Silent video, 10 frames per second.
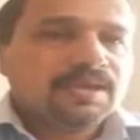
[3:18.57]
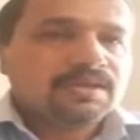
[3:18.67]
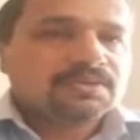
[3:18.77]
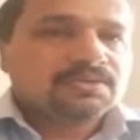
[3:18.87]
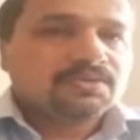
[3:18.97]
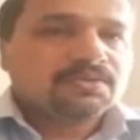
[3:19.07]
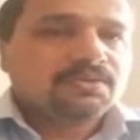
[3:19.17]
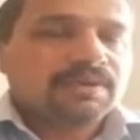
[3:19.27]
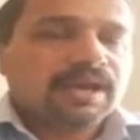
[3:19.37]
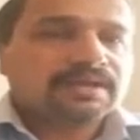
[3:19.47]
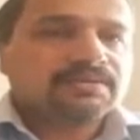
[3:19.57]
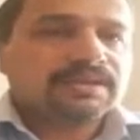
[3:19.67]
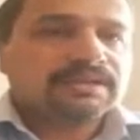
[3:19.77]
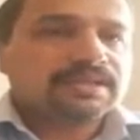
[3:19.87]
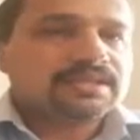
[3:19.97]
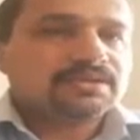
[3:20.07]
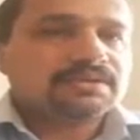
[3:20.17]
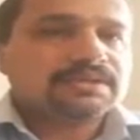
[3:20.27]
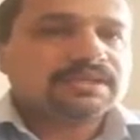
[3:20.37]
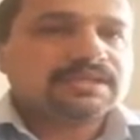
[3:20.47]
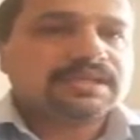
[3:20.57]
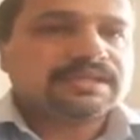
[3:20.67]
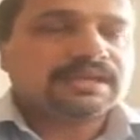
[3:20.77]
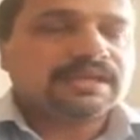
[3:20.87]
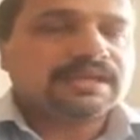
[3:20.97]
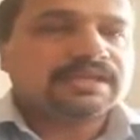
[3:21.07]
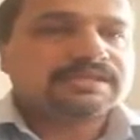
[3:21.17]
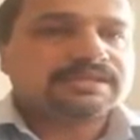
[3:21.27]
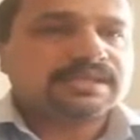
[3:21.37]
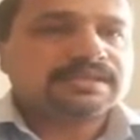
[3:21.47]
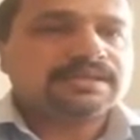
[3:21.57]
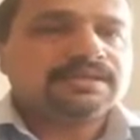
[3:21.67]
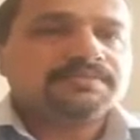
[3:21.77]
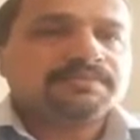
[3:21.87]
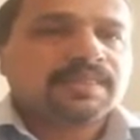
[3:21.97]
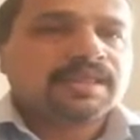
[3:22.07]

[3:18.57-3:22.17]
So actually the situation is clearly stated.